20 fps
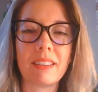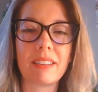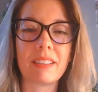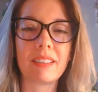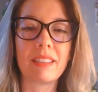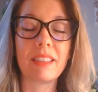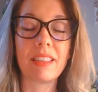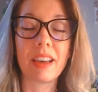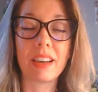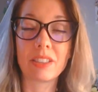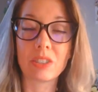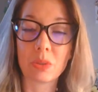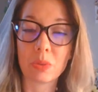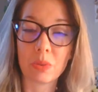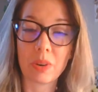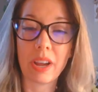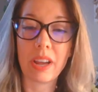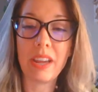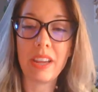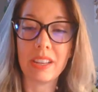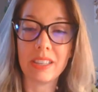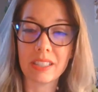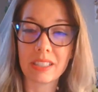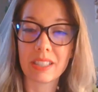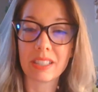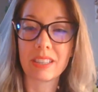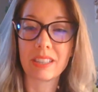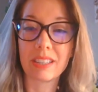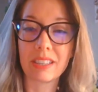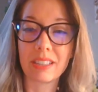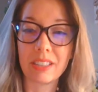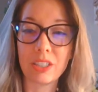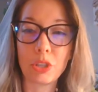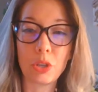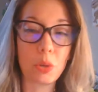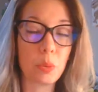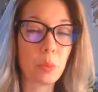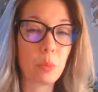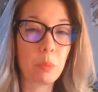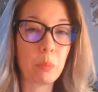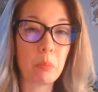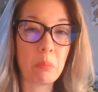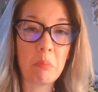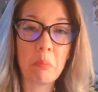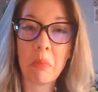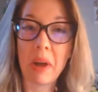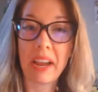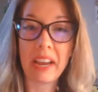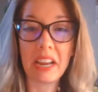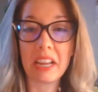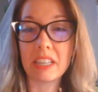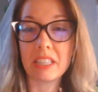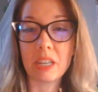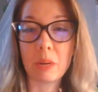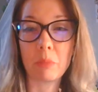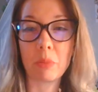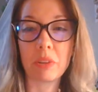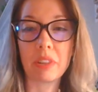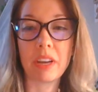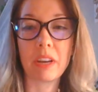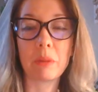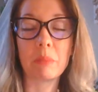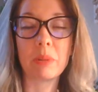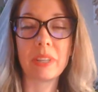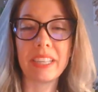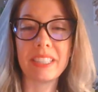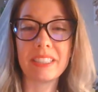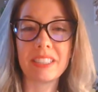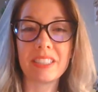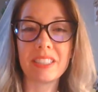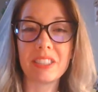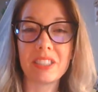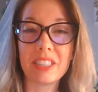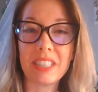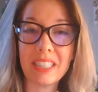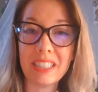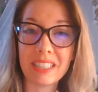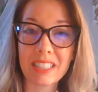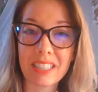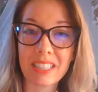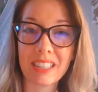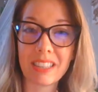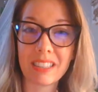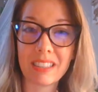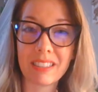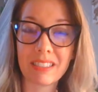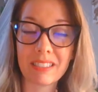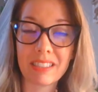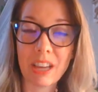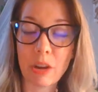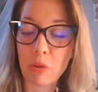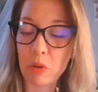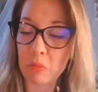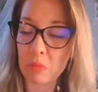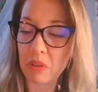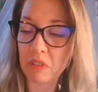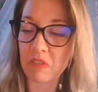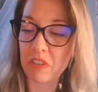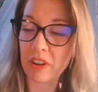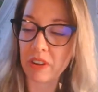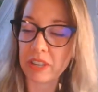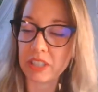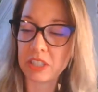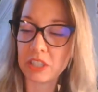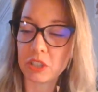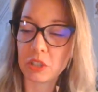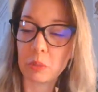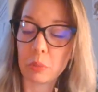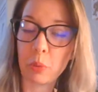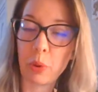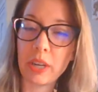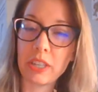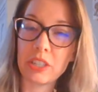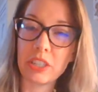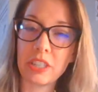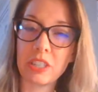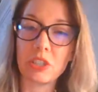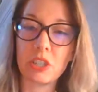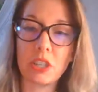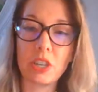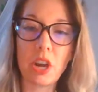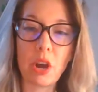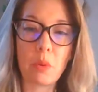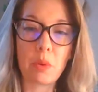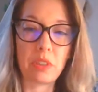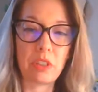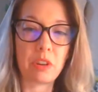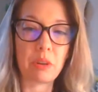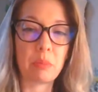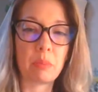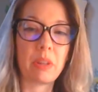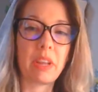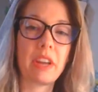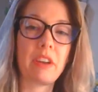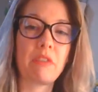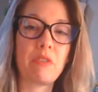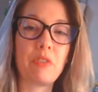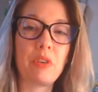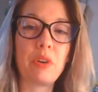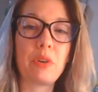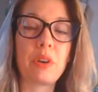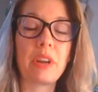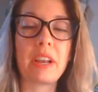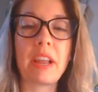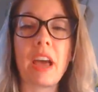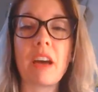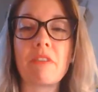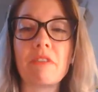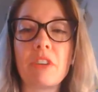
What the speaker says: That's right. You might end up without a place to sit. That would be very disappointing to go with your plate of food and have